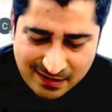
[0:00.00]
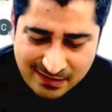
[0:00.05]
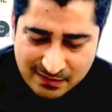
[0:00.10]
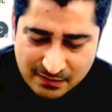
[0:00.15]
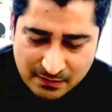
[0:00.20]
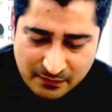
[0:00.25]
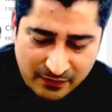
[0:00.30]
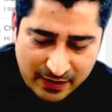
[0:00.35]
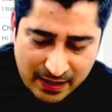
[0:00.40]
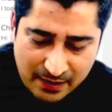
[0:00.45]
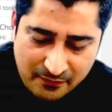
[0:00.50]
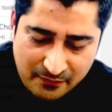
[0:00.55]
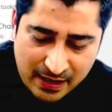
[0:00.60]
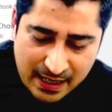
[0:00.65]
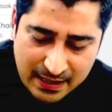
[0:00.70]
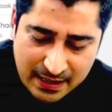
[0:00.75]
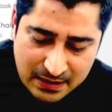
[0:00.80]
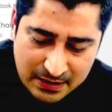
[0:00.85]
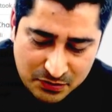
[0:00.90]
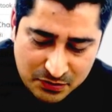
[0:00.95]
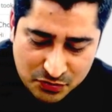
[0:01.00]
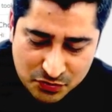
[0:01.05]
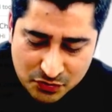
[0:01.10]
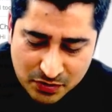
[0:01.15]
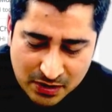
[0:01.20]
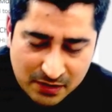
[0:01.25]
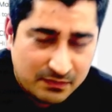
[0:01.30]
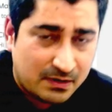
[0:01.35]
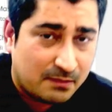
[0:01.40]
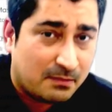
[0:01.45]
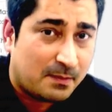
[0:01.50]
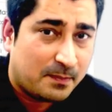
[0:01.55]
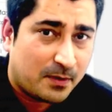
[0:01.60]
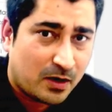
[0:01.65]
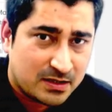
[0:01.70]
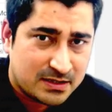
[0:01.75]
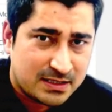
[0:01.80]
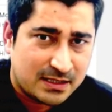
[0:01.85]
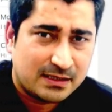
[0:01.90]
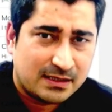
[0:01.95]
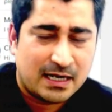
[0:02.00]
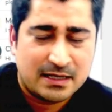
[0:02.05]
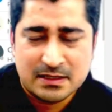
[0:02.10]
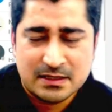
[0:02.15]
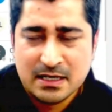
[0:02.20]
whenever I used to give them a project that,